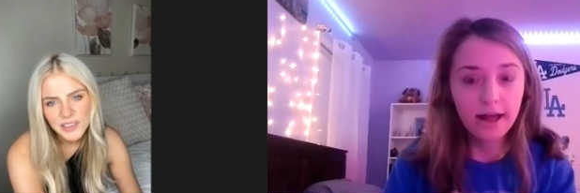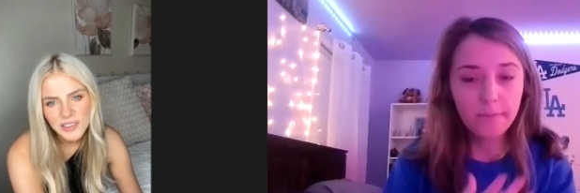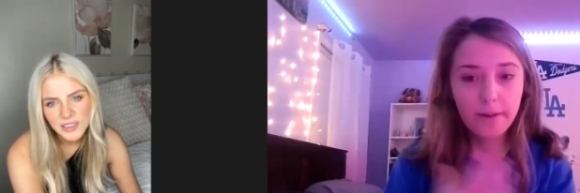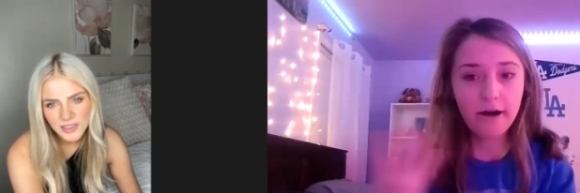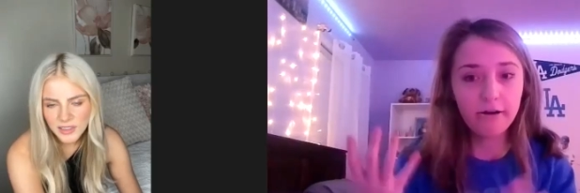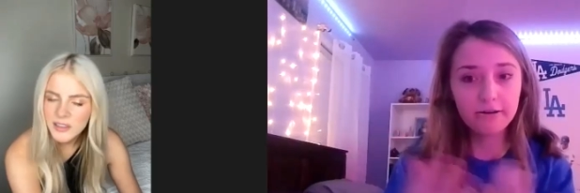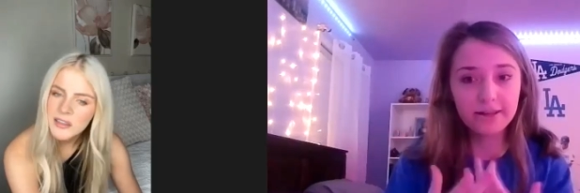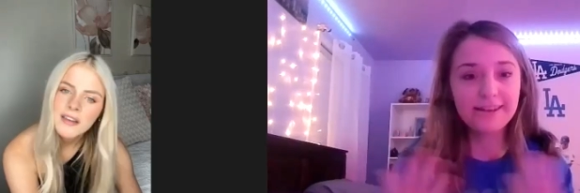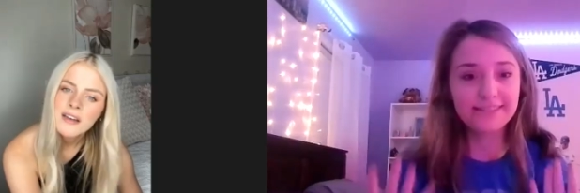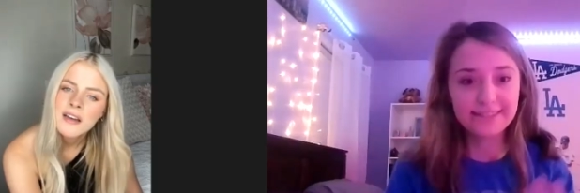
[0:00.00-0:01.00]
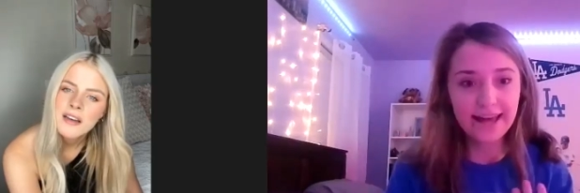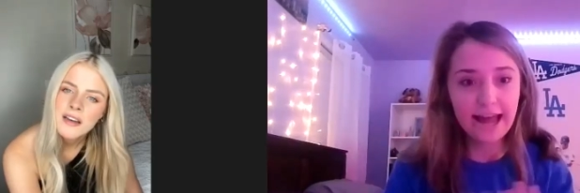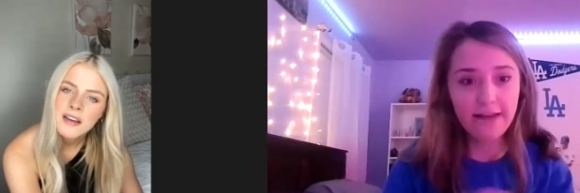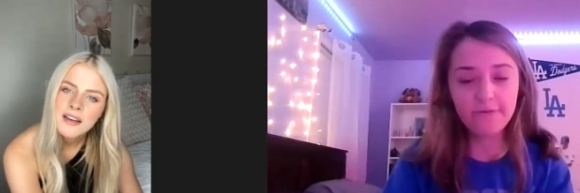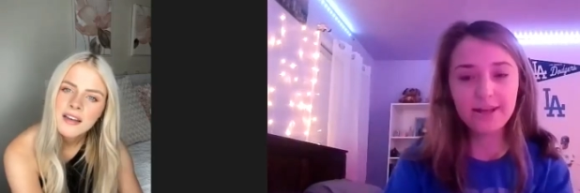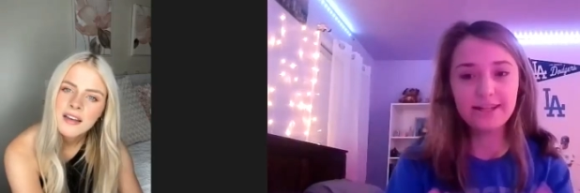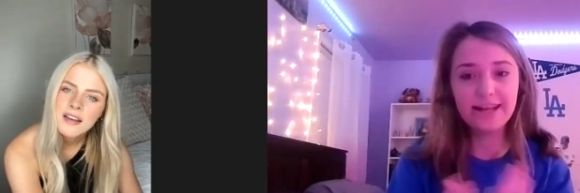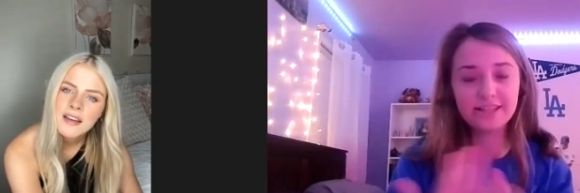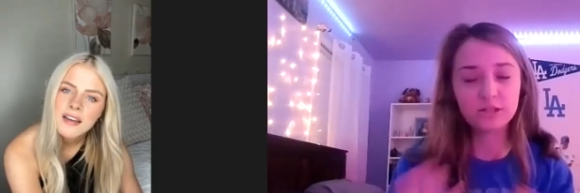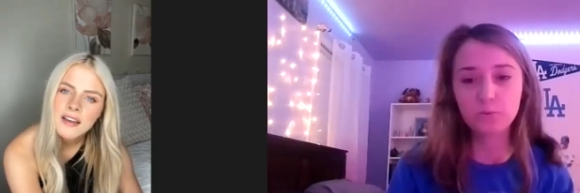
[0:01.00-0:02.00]
Speaker 1: about his life and
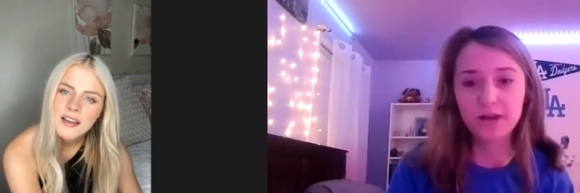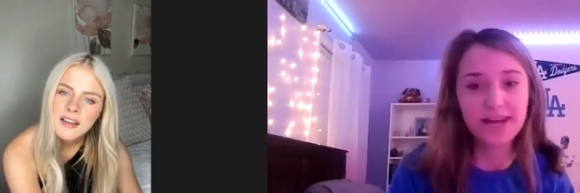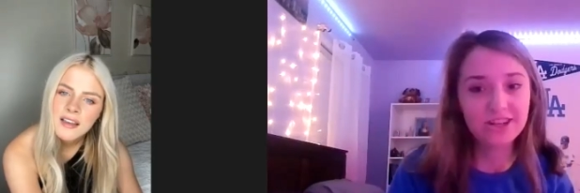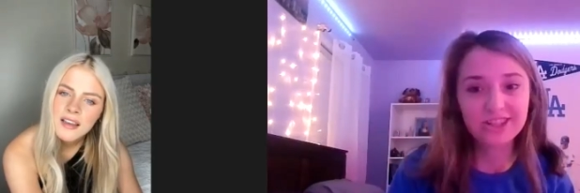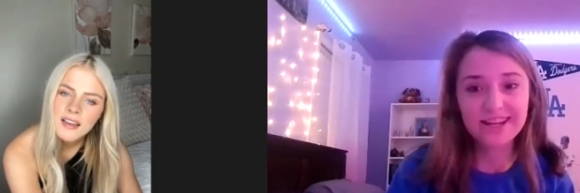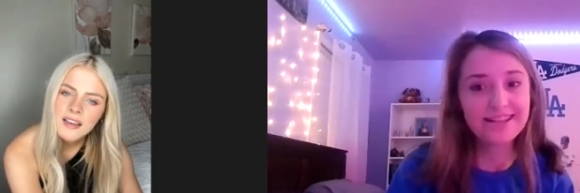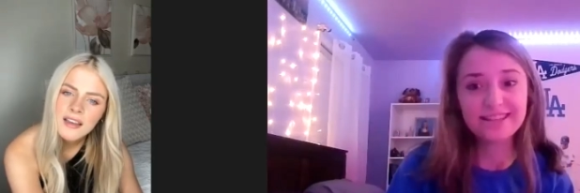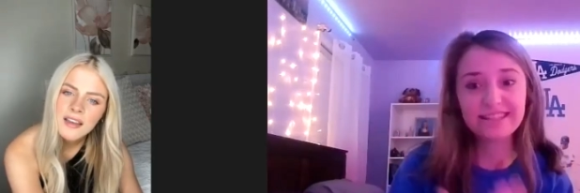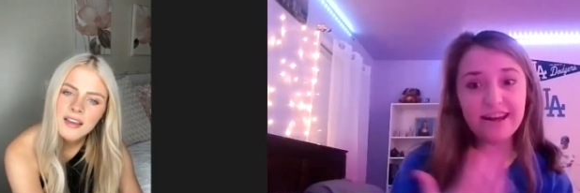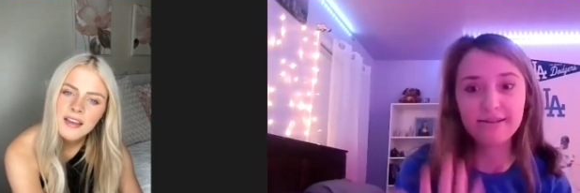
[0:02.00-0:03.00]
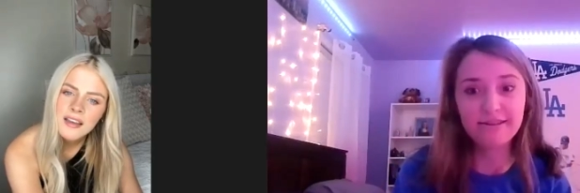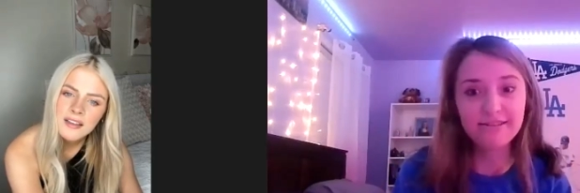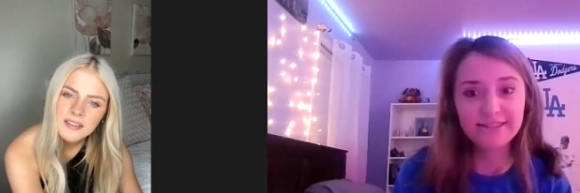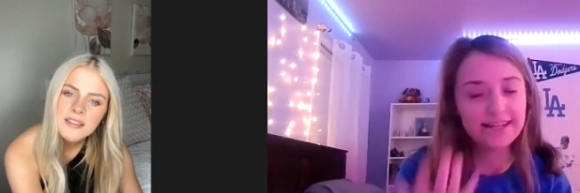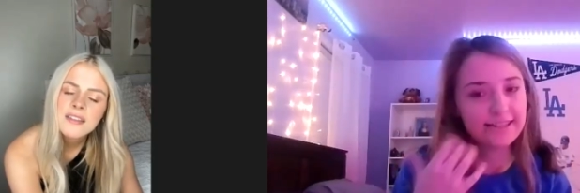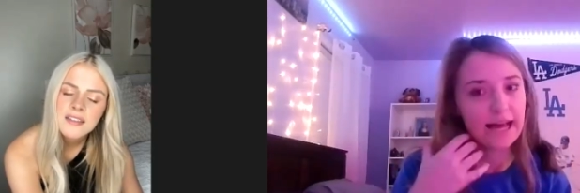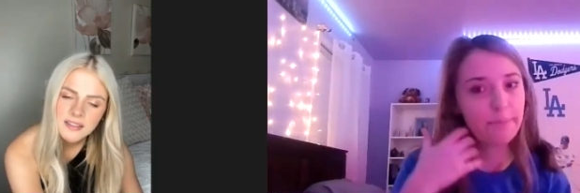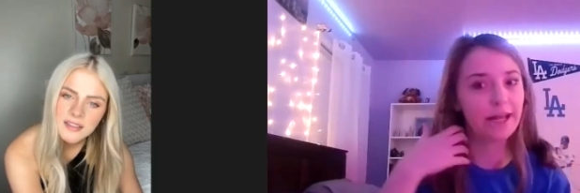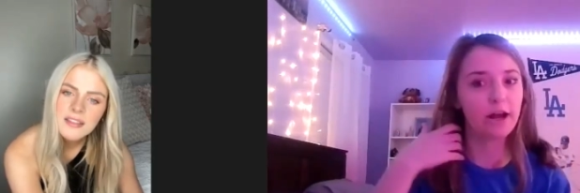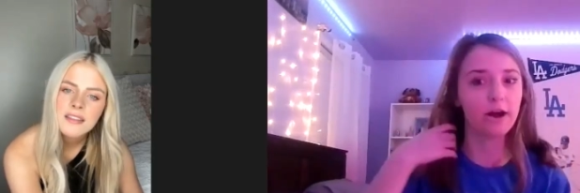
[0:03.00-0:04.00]
inspirations and all those things. I'm
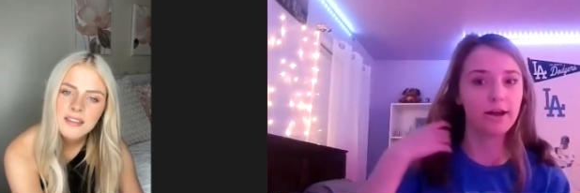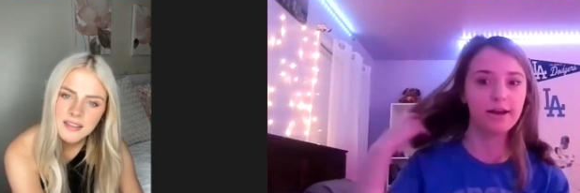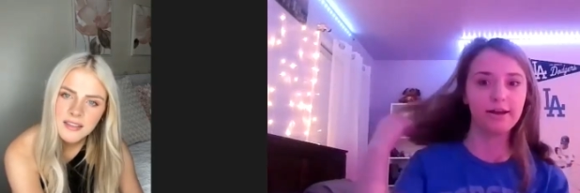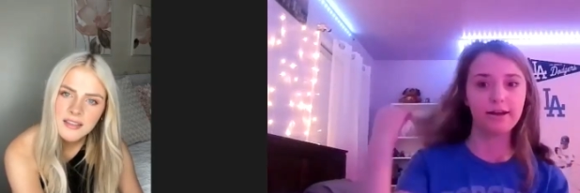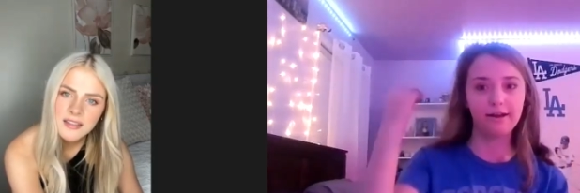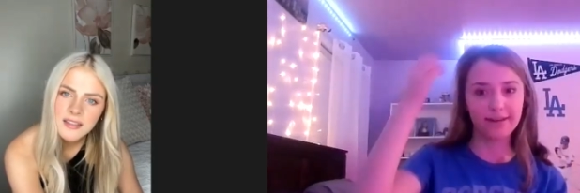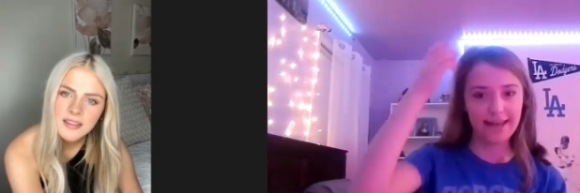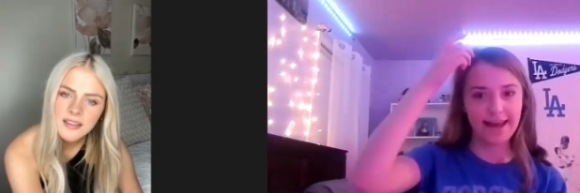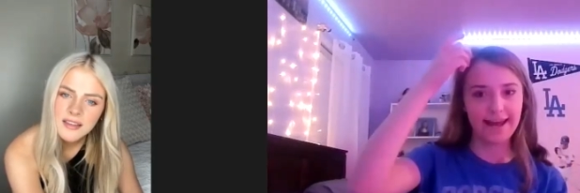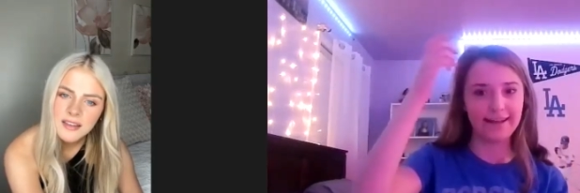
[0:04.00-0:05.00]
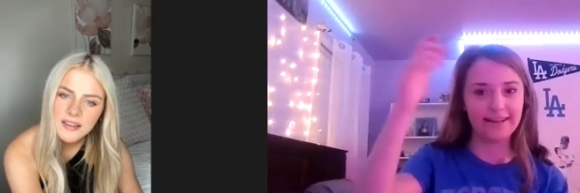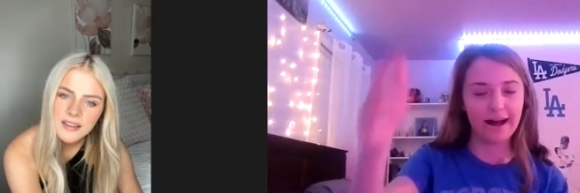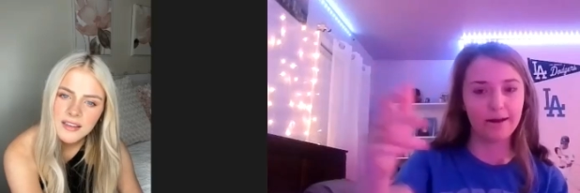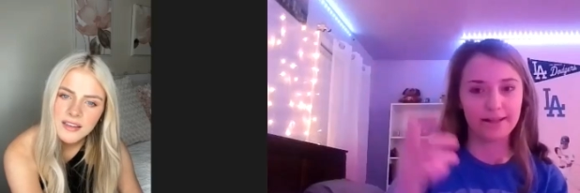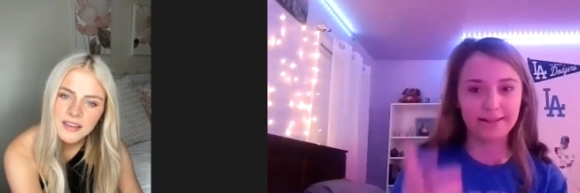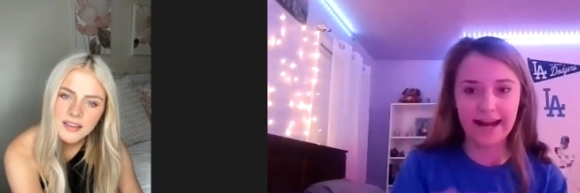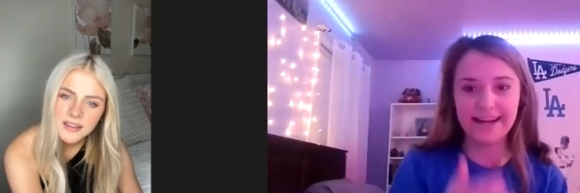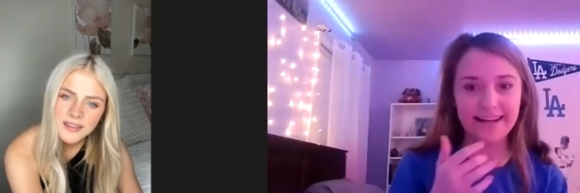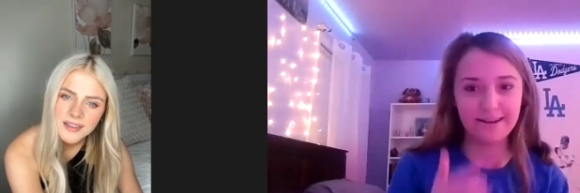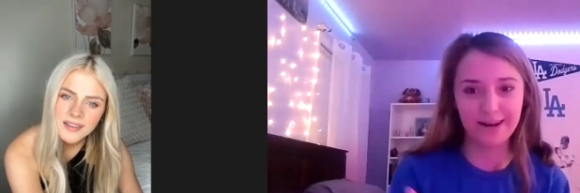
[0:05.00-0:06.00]
like, okay, I
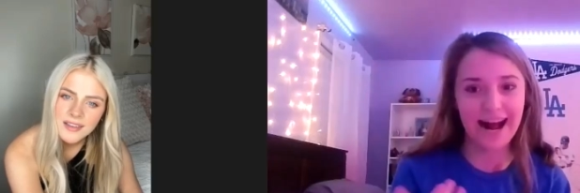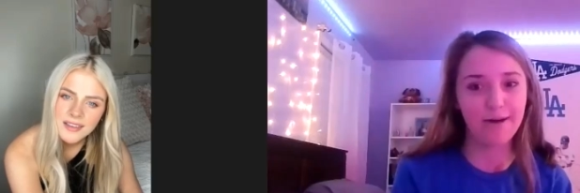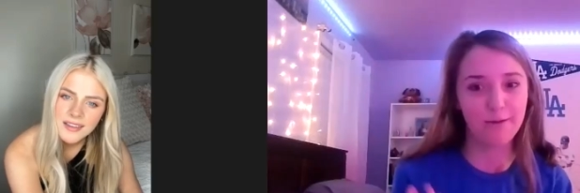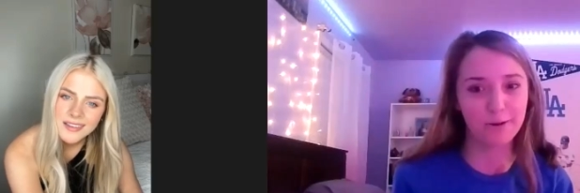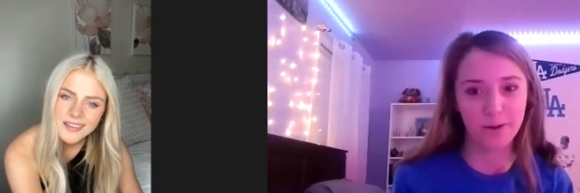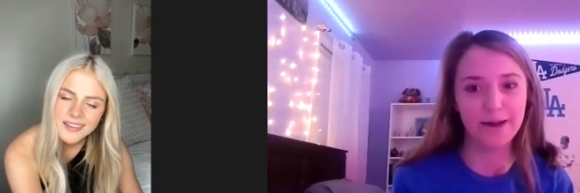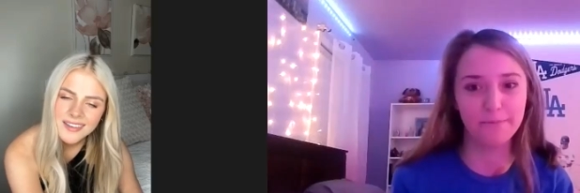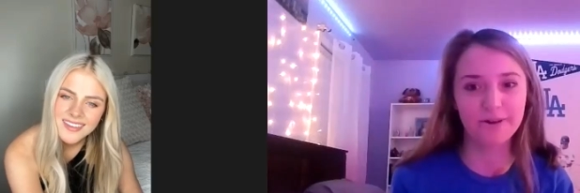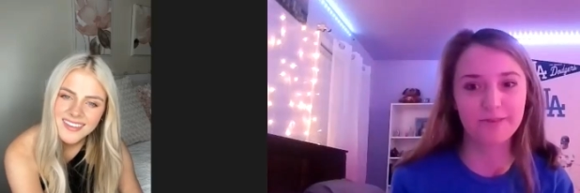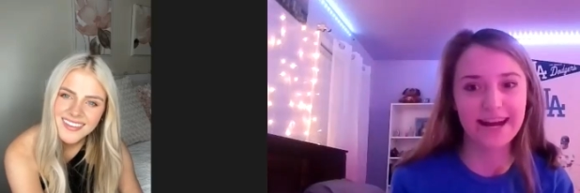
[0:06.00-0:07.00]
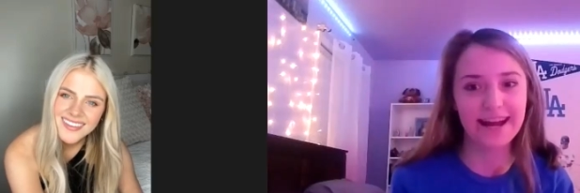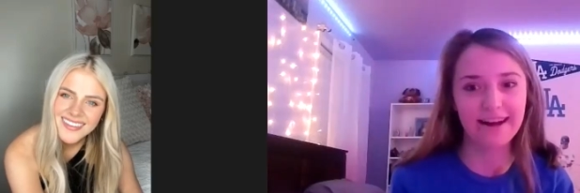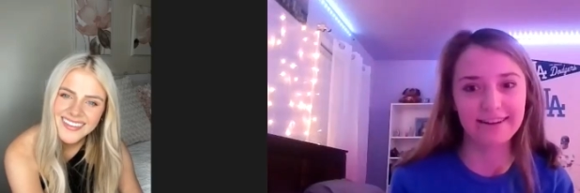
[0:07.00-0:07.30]
need, I want to write a book right now.